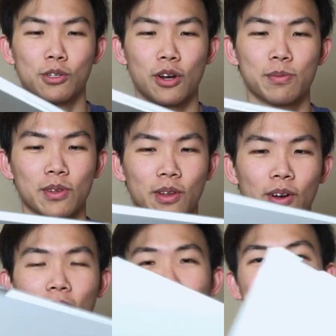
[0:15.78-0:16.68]
almost
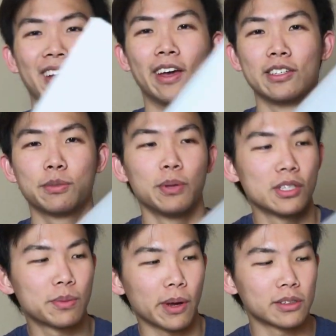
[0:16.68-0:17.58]
dropped it there,
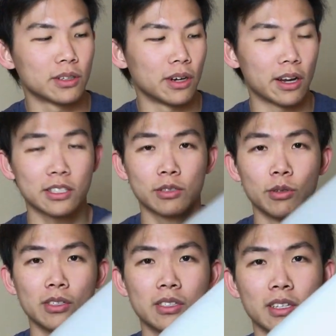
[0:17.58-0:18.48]
HP Spectre
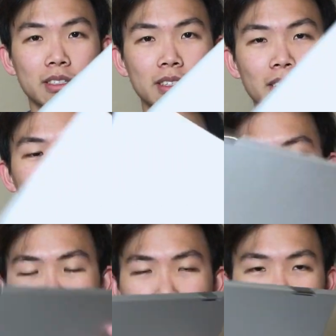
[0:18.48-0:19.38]

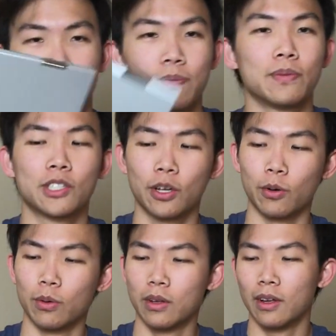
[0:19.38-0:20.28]
X360 laptop.
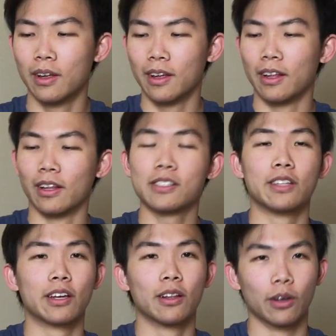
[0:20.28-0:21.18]
So
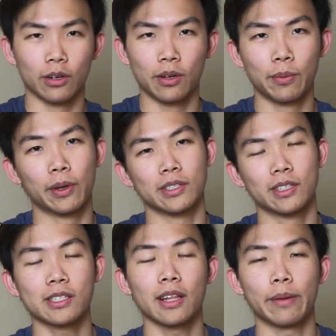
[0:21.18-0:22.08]
let's take a look,
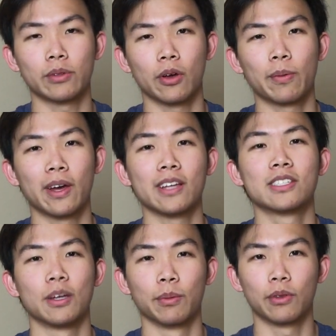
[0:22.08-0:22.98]
because this
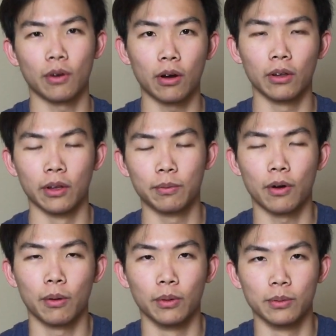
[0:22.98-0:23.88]
laptop has some
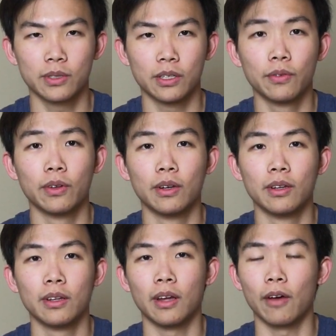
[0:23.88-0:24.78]
throttling problems
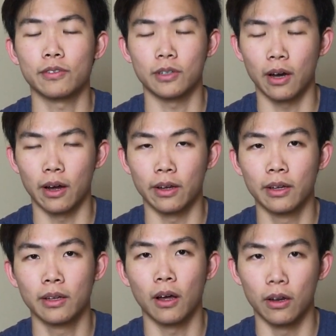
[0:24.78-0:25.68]
even after
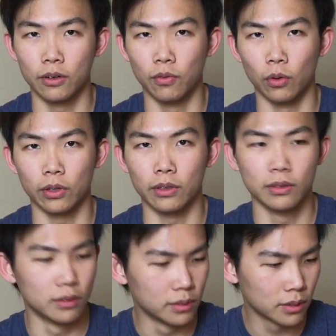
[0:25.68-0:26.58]
I
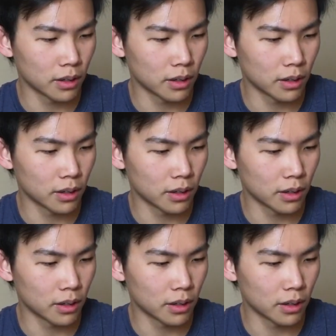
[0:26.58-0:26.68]
underbuilt it.